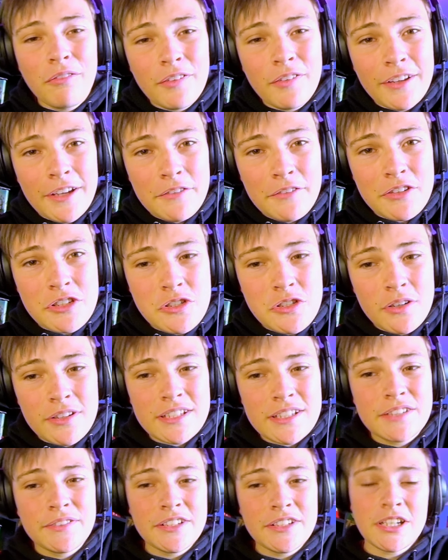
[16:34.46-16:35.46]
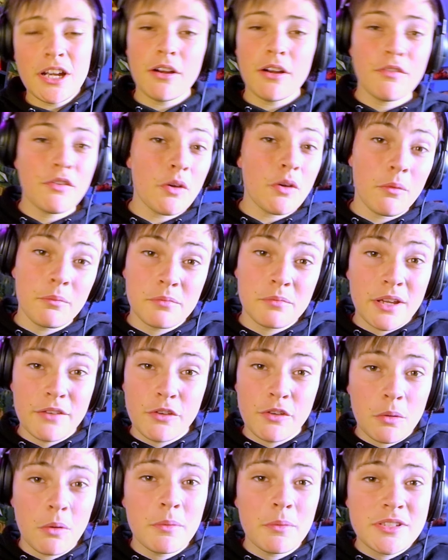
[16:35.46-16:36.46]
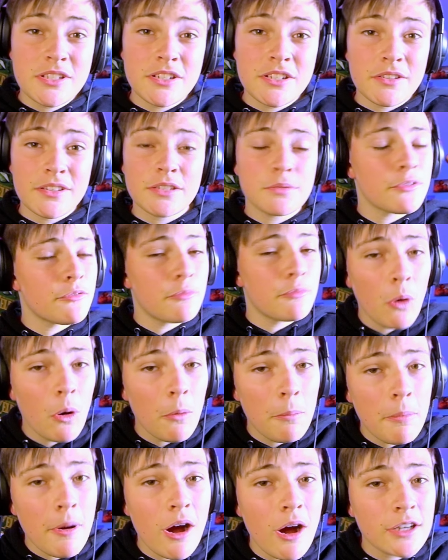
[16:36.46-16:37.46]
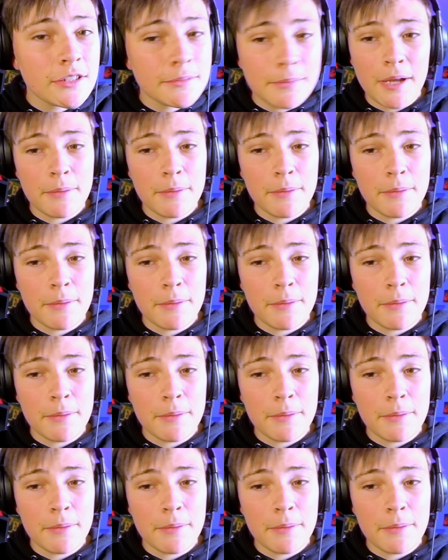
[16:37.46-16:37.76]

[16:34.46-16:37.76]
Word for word: you've enjoyed this video. If you want me to do this with more parks, maybe